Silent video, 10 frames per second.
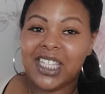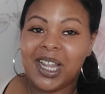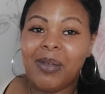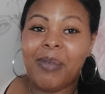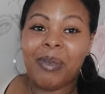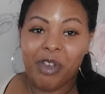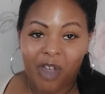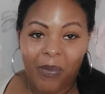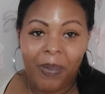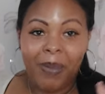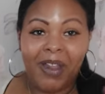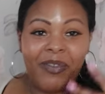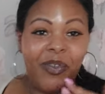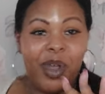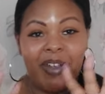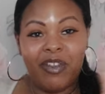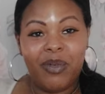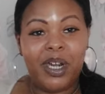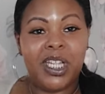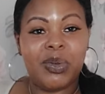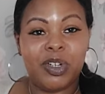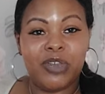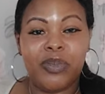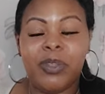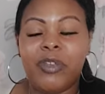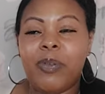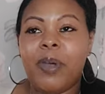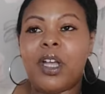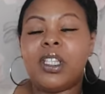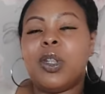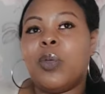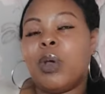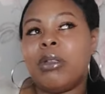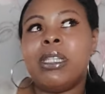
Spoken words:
and I've got to be mindful everyone is watching from different parts of the world.